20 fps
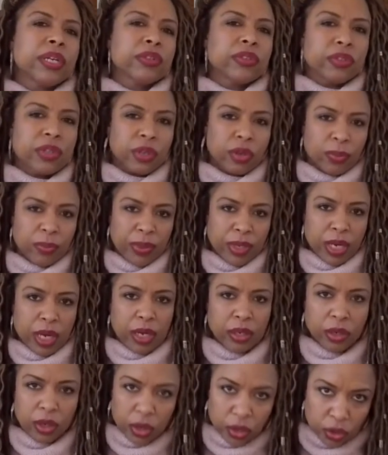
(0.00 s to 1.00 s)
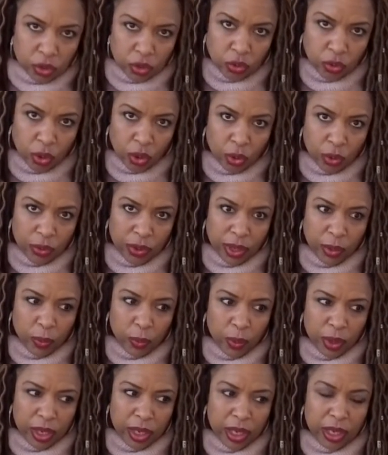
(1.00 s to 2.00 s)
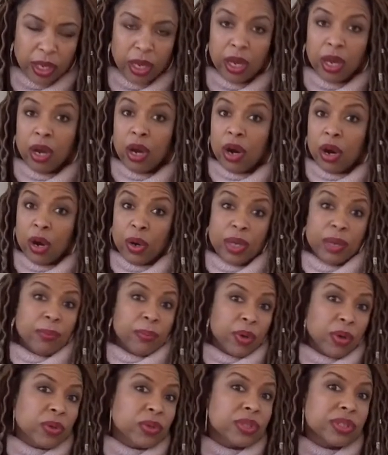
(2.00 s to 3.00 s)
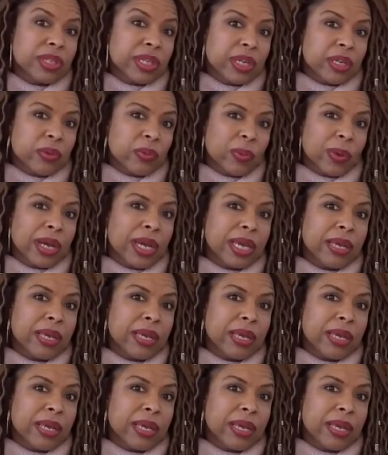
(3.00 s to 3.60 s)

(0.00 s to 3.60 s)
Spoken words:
that are beyond our control that we are immersed in, right?